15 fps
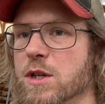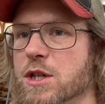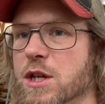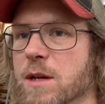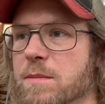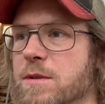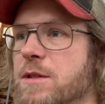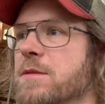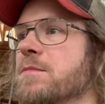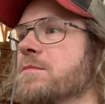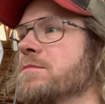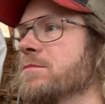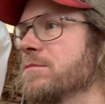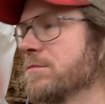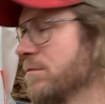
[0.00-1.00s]
chips,
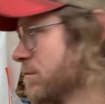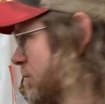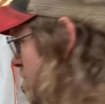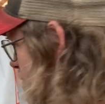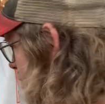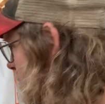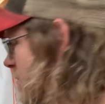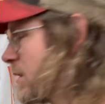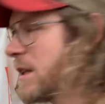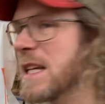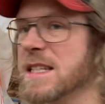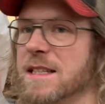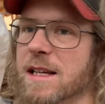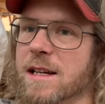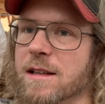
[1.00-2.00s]

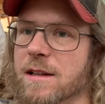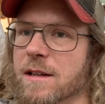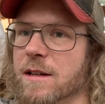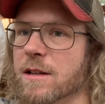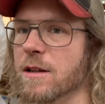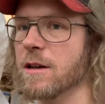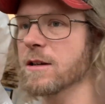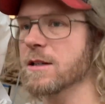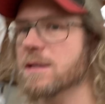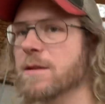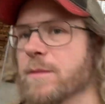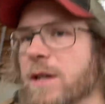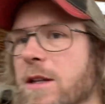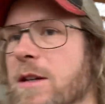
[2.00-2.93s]
less likely to clog. Because, I mean,